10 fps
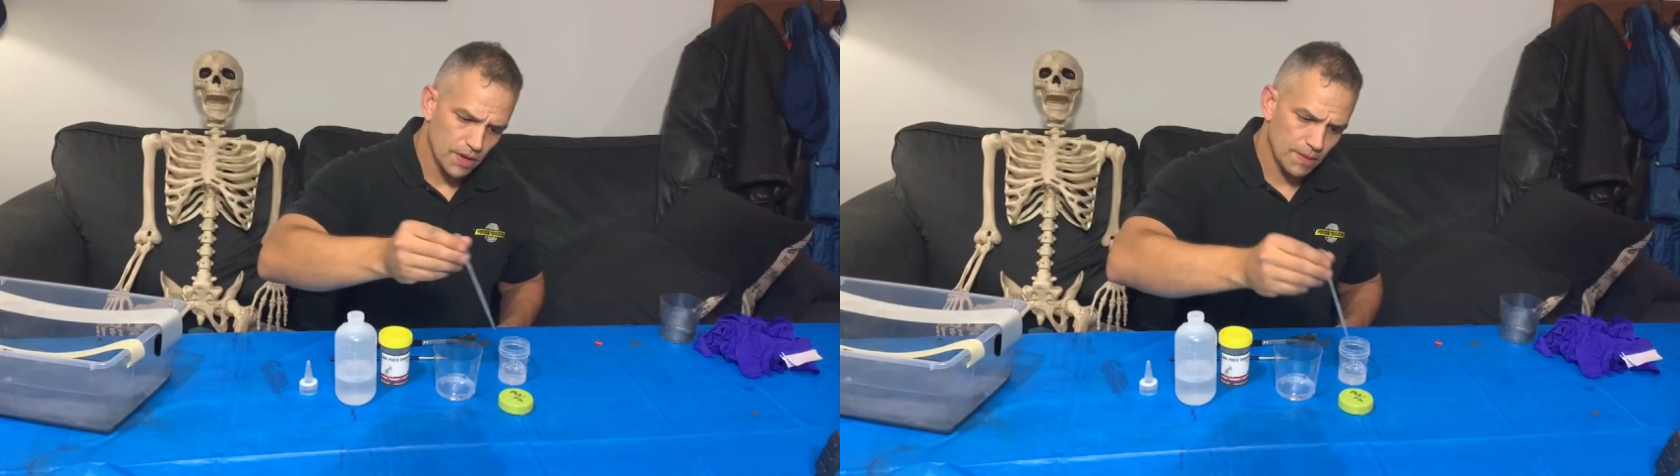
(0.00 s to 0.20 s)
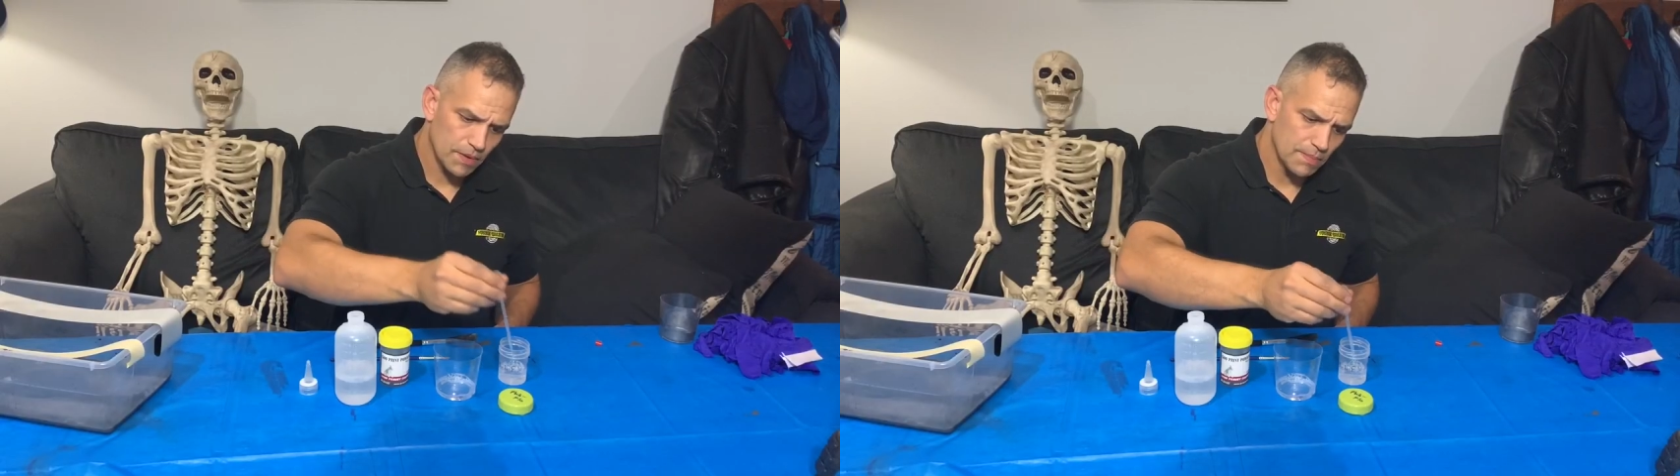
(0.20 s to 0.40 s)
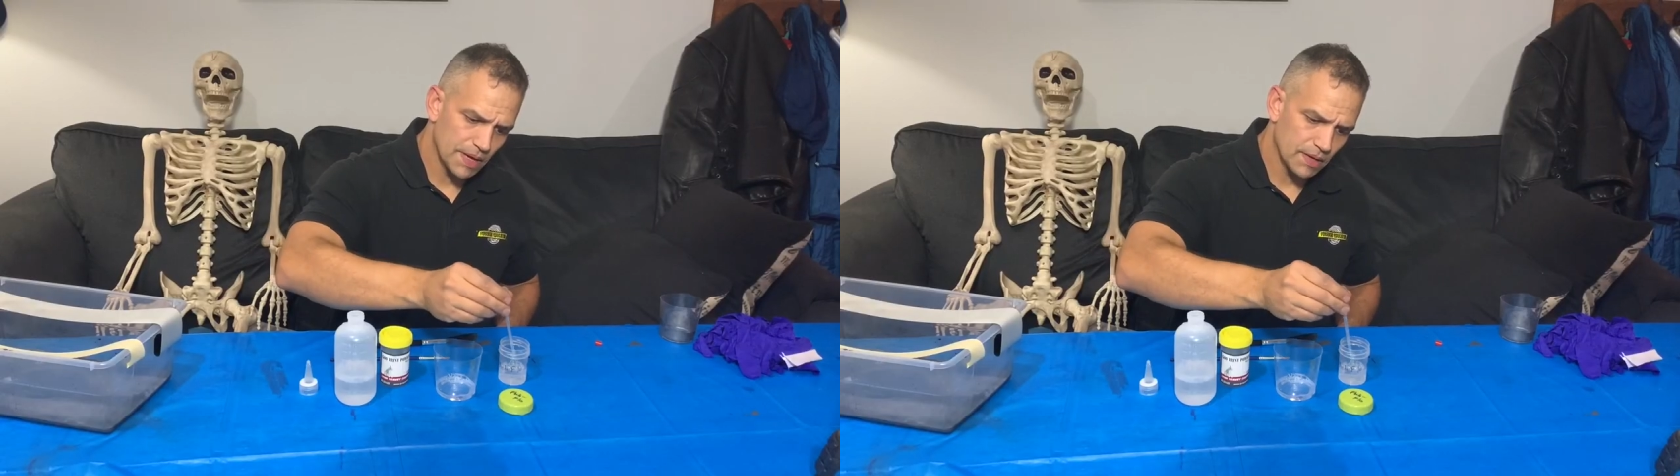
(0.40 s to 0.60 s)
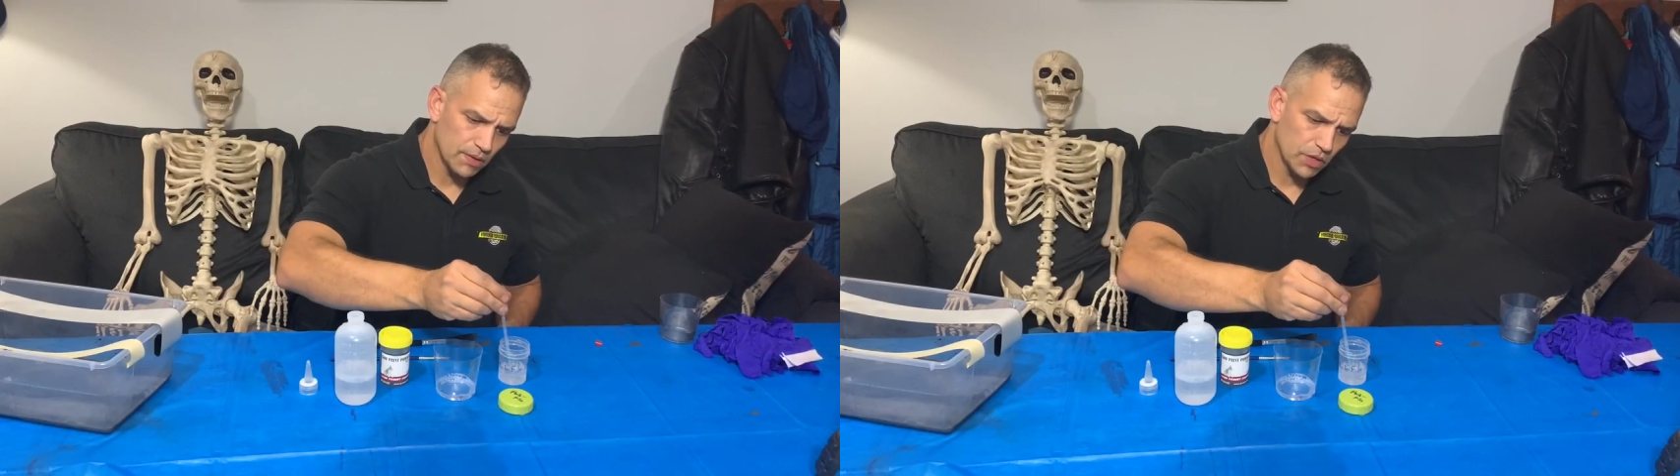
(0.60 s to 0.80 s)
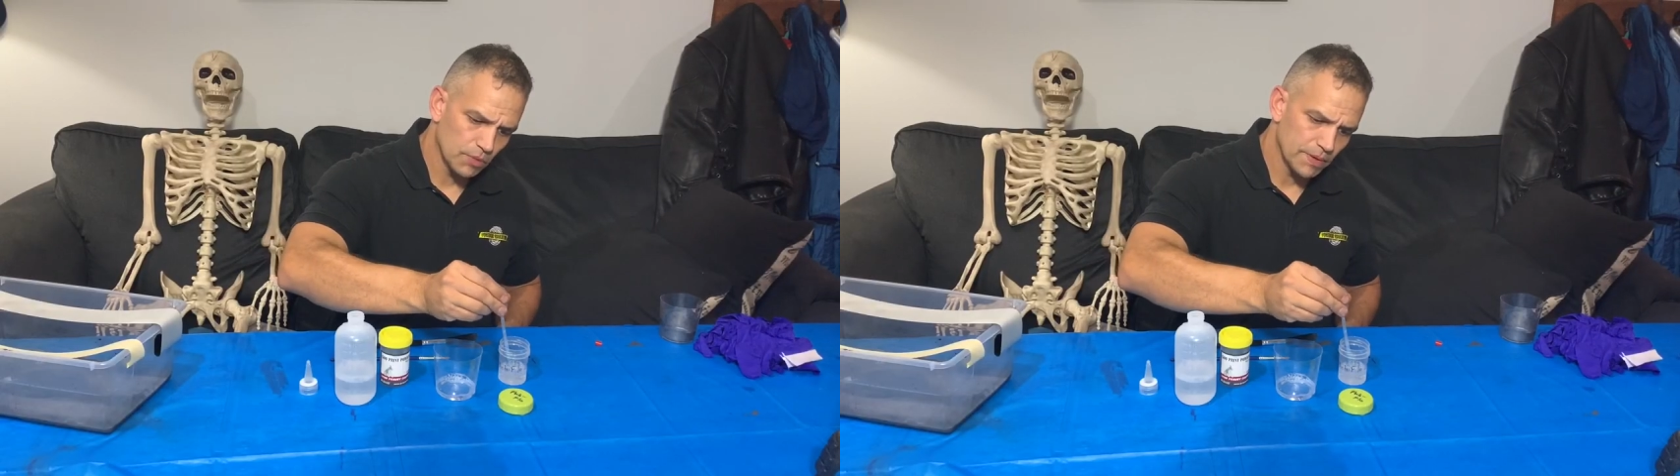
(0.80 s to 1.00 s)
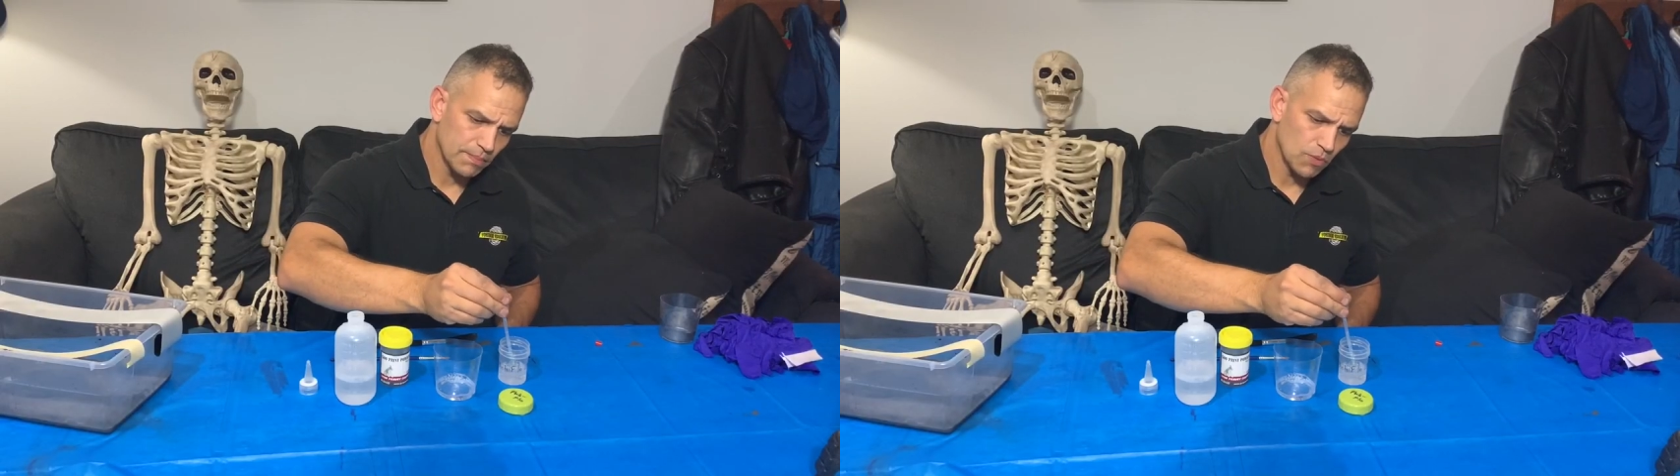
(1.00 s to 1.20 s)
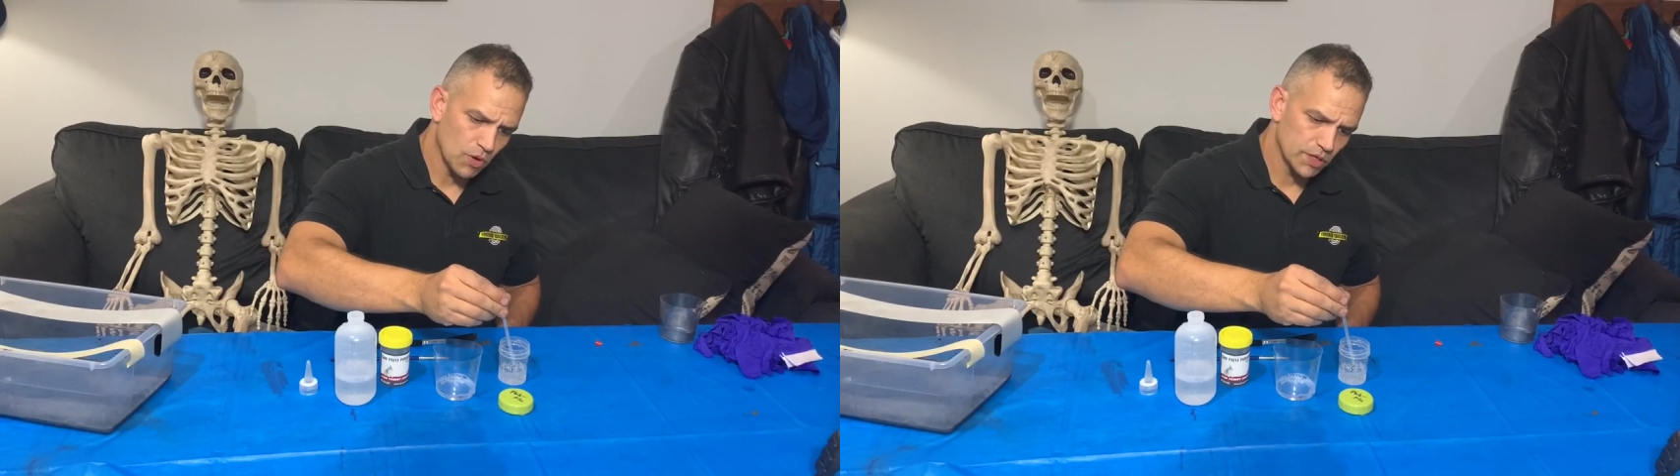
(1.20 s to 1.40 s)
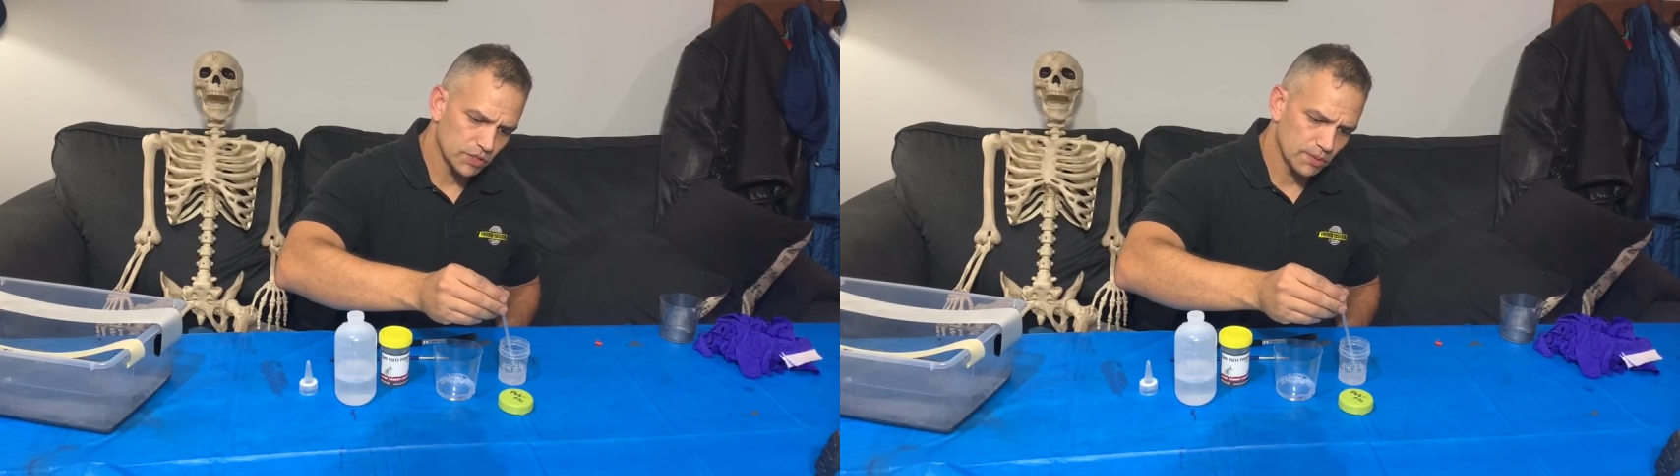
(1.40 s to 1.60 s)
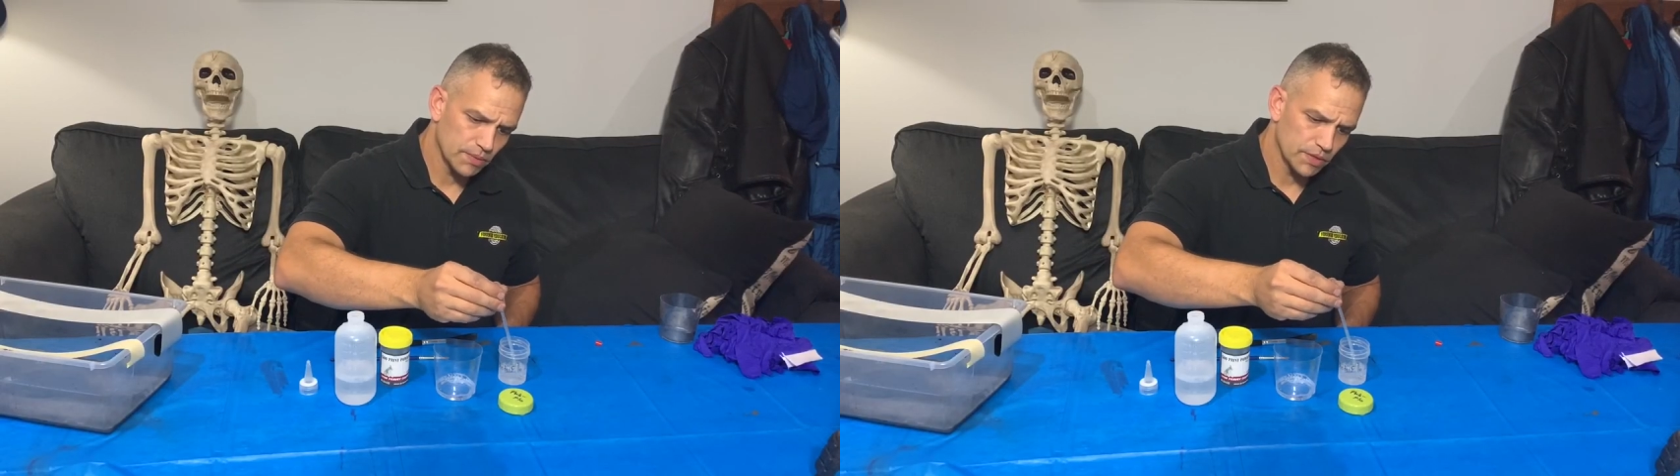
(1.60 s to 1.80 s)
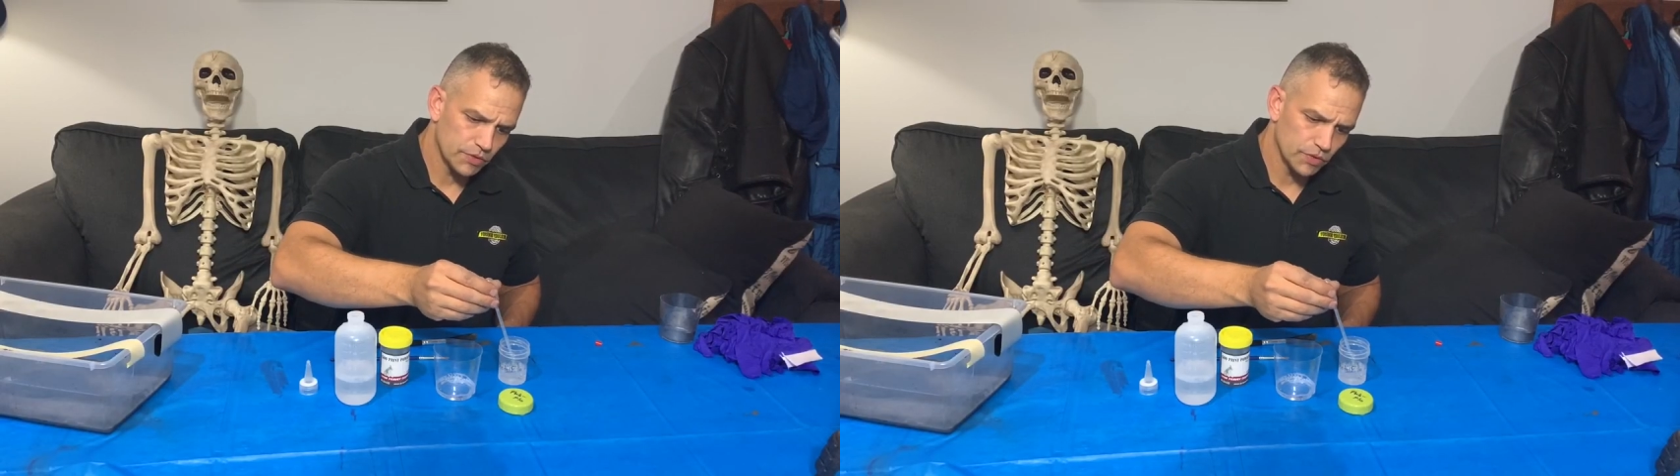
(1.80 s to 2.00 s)
I'm going to make a little bit more, so I'm
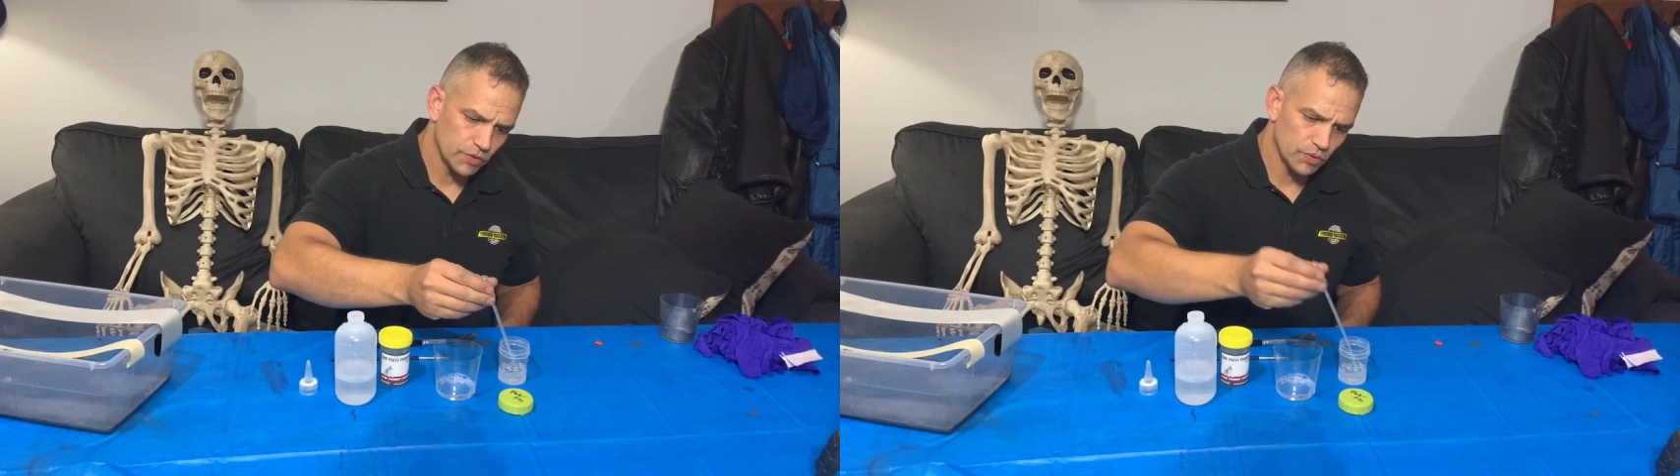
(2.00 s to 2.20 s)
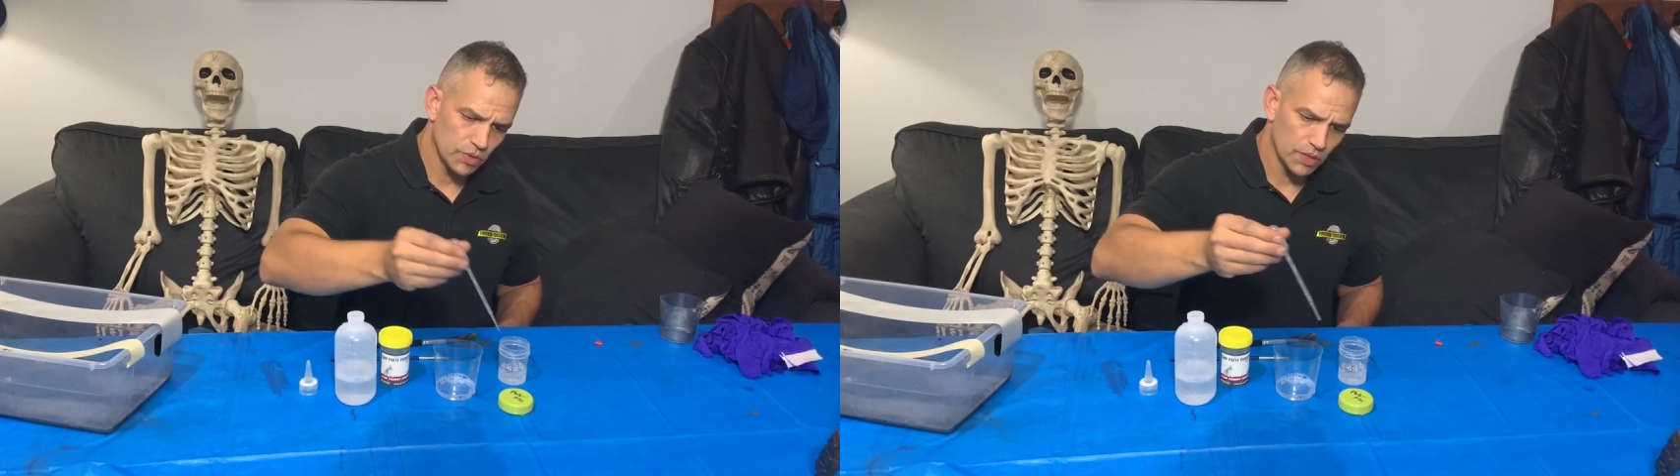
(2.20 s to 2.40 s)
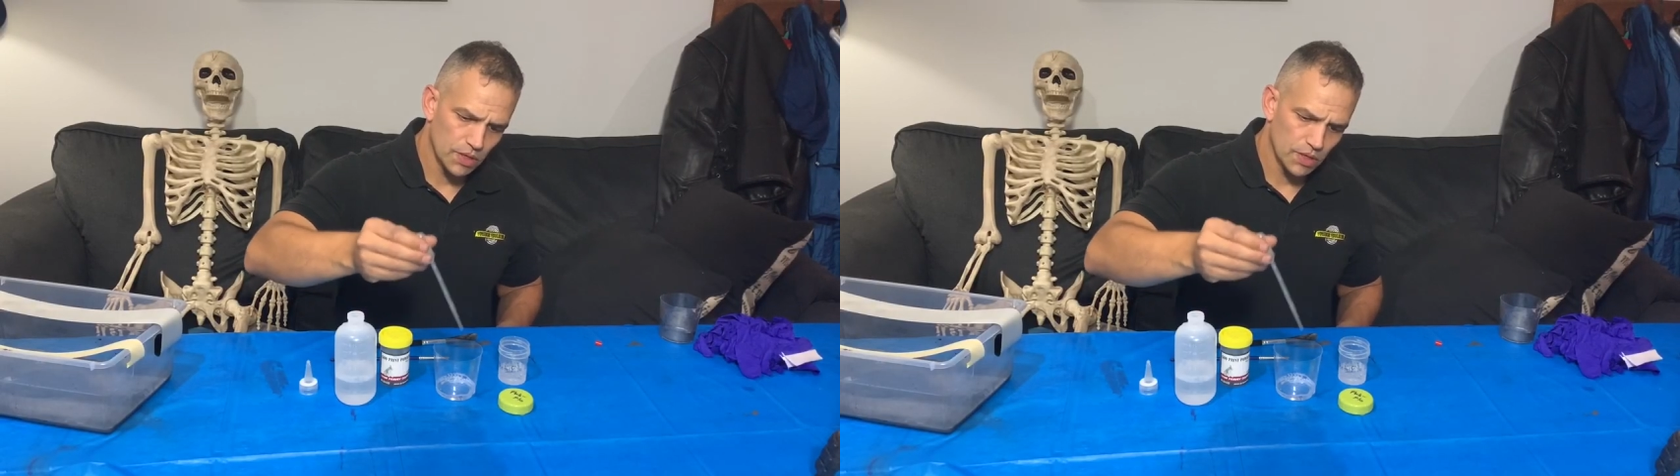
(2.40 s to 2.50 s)
going to do